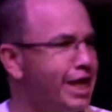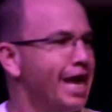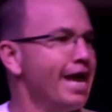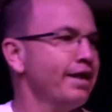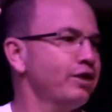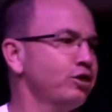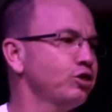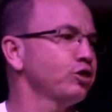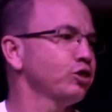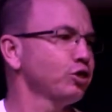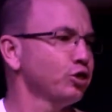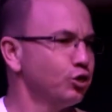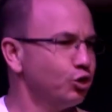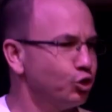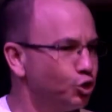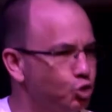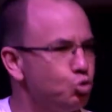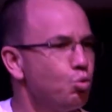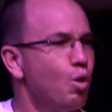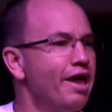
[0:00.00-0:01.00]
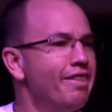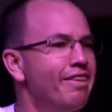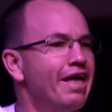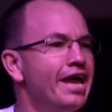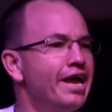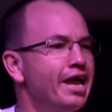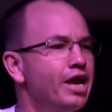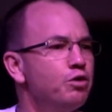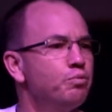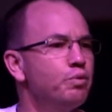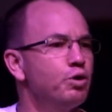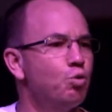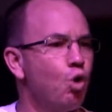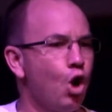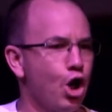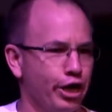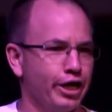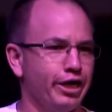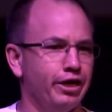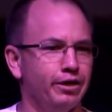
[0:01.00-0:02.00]
get to where they're going to be
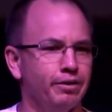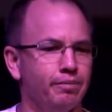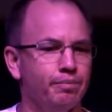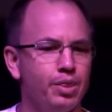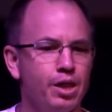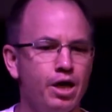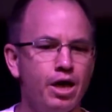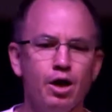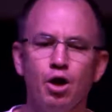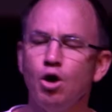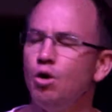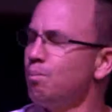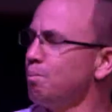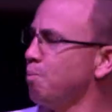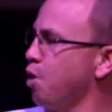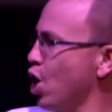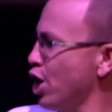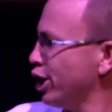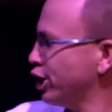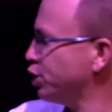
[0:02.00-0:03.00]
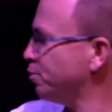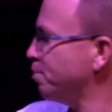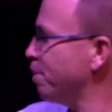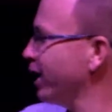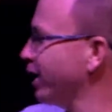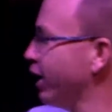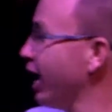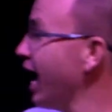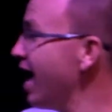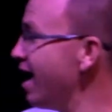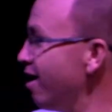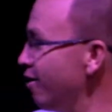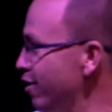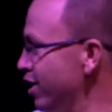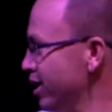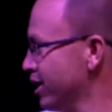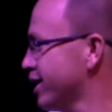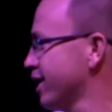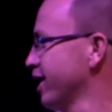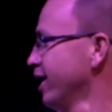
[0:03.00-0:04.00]
working. Perched
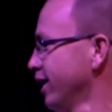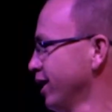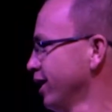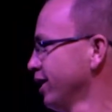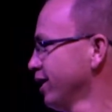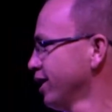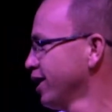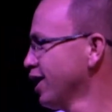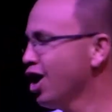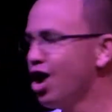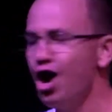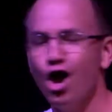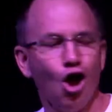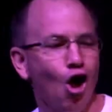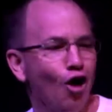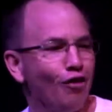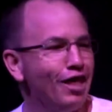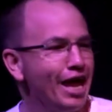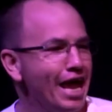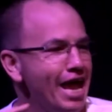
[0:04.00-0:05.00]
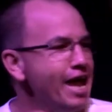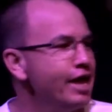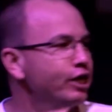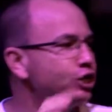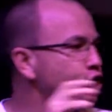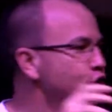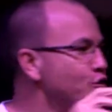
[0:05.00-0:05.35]
precariously on the edge